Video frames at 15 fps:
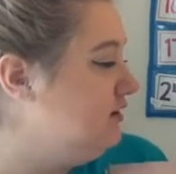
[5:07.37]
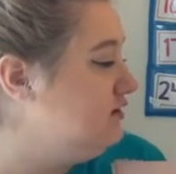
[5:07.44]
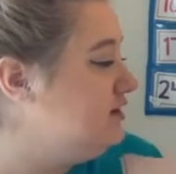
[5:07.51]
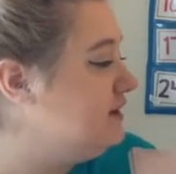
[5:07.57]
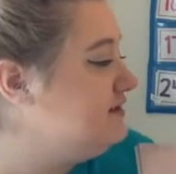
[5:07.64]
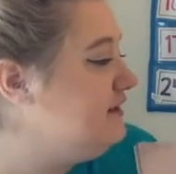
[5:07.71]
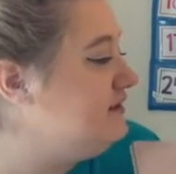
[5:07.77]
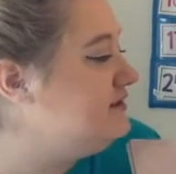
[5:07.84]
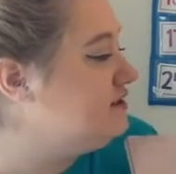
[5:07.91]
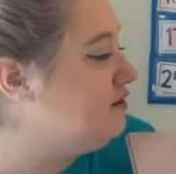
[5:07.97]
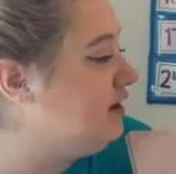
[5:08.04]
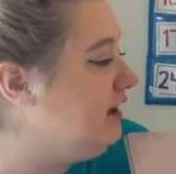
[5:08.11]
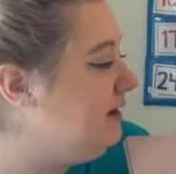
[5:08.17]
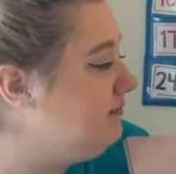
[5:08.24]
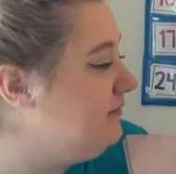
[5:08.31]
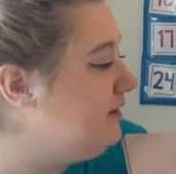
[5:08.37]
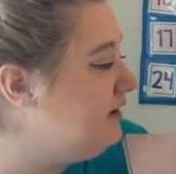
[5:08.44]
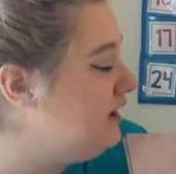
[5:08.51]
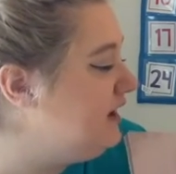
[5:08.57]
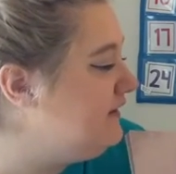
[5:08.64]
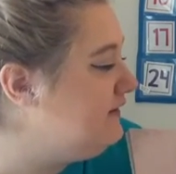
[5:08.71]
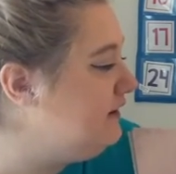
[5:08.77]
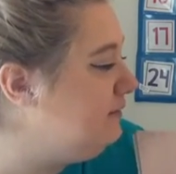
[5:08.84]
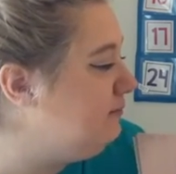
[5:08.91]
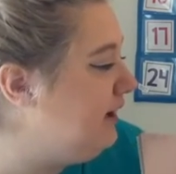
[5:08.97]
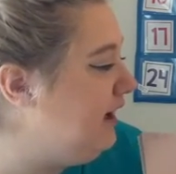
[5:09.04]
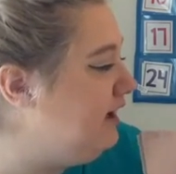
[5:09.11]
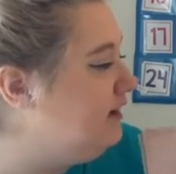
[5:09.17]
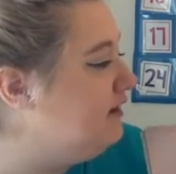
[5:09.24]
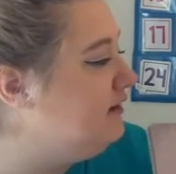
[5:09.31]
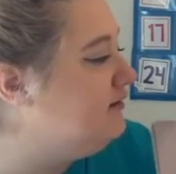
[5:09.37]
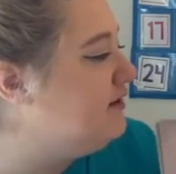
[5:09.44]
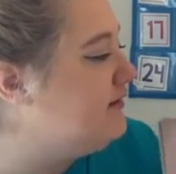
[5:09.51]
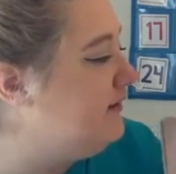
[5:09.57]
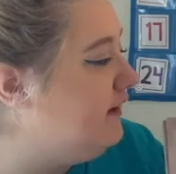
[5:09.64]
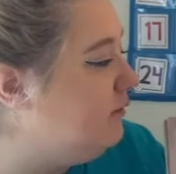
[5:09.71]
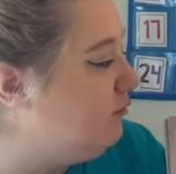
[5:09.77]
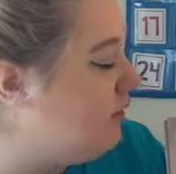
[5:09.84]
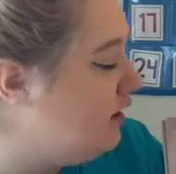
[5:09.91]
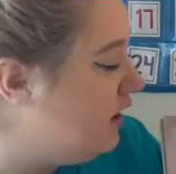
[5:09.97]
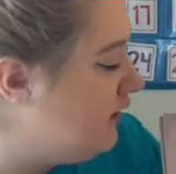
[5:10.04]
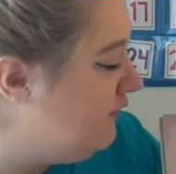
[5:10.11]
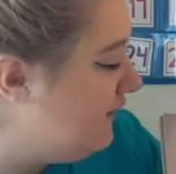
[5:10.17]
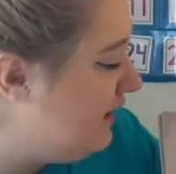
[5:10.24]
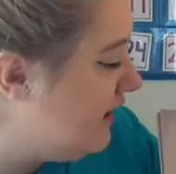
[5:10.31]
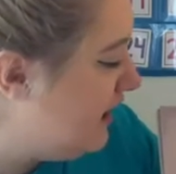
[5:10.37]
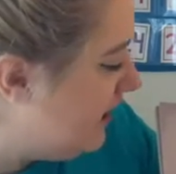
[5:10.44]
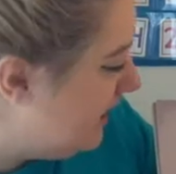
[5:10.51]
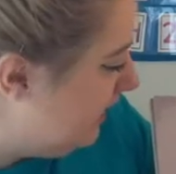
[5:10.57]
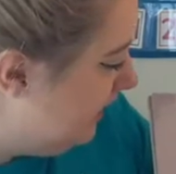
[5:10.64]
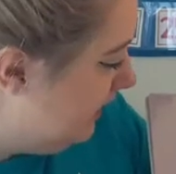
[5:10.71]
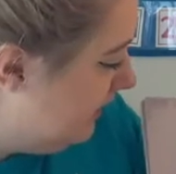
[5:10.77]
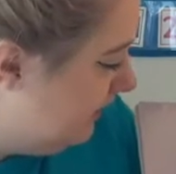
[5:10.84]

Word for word: Does he scream? Is he mean? Does he run off and hide?